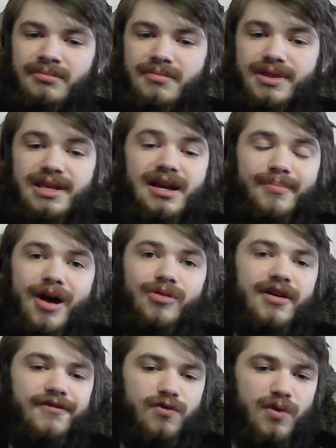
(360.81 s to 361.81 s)
The amount
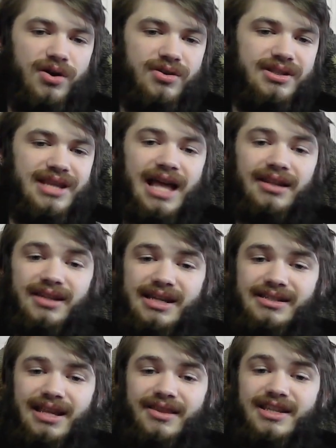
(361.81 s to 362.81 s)
of words that list and this